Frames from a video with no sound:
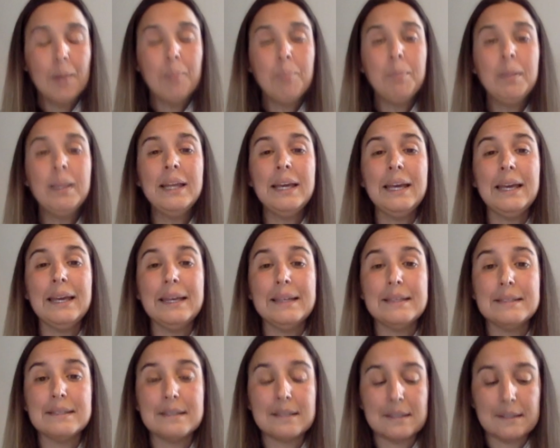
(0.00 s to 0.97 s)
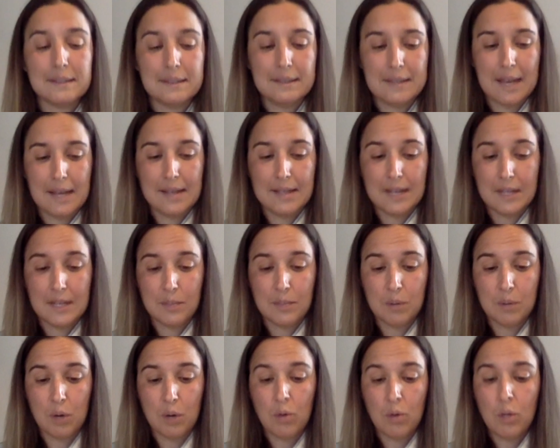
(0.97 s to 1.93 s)
"Please," said
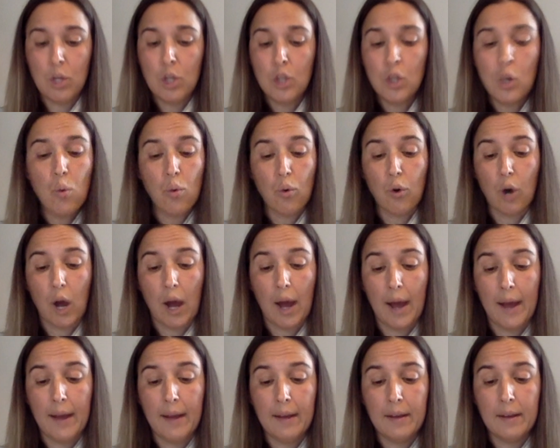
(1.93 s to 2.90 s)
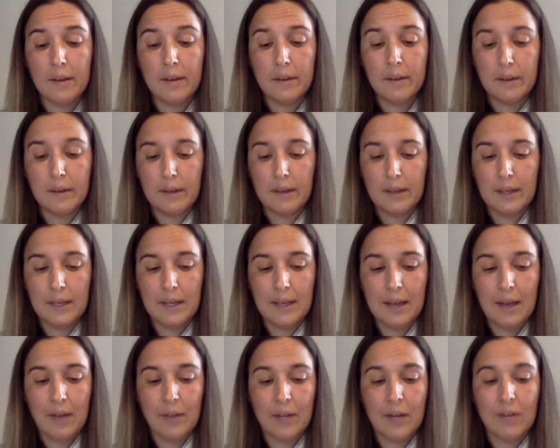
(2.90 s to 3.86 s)
Despereaux, "don't cry." He
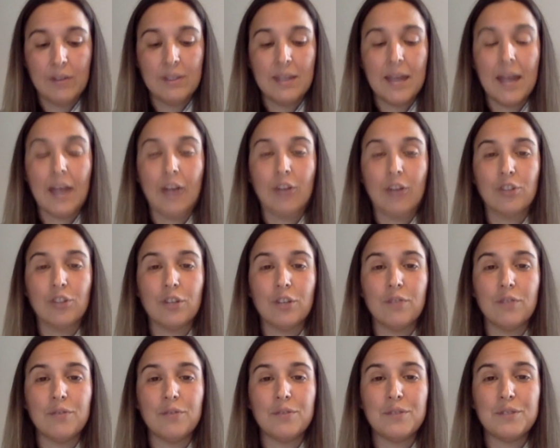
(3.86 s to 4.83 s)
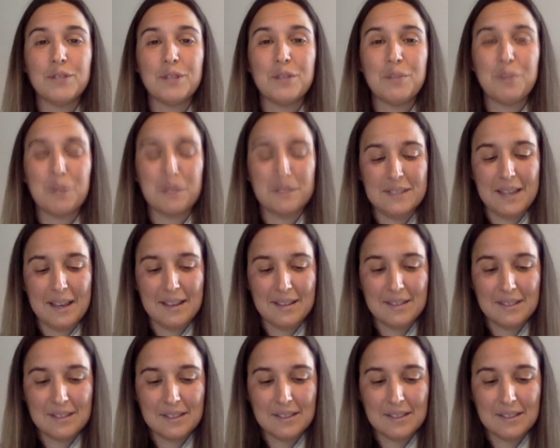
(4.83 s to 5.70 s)
held out his handkerchief to the princess.